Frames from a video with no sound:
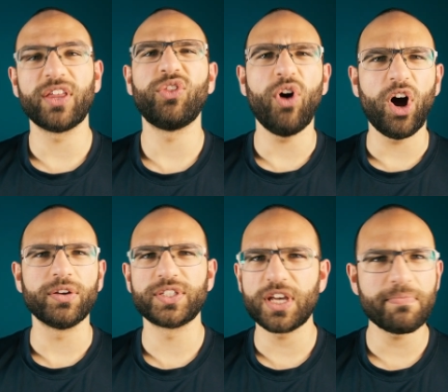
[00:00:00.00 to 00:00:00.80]
I
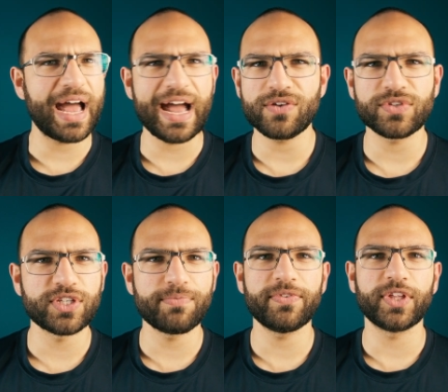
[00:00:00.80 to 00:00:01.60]
thought, somehow
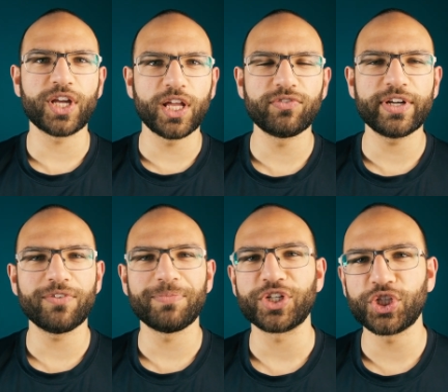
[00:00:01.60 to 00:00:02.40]
some of the coloring
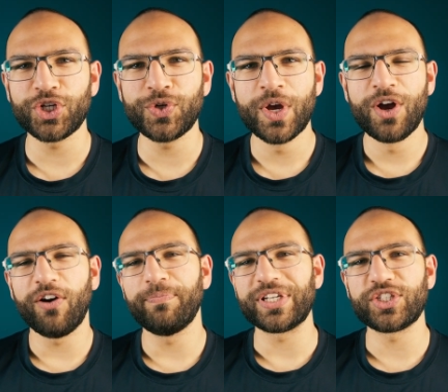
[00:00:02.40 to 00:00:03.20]
off my shoe,
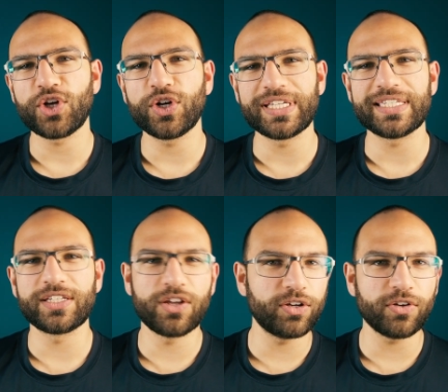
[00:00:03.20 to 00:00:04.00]
off my sock has
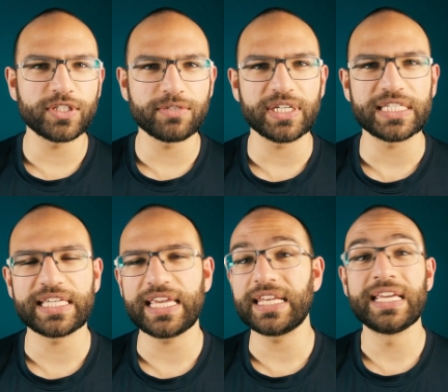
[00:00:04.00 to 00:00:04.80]
gone onto my
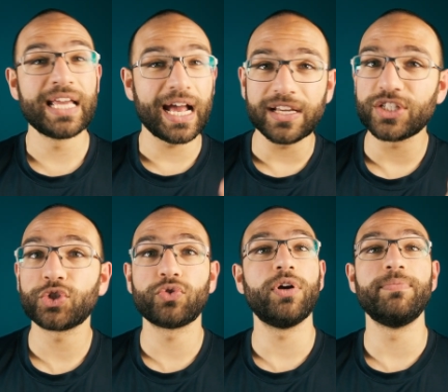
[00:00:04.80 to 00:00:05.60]
skin, and I
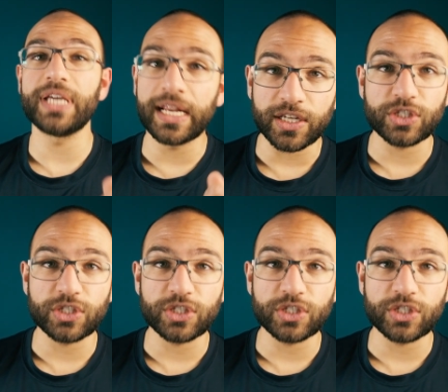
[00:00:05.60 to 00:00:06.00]
scrubbed. And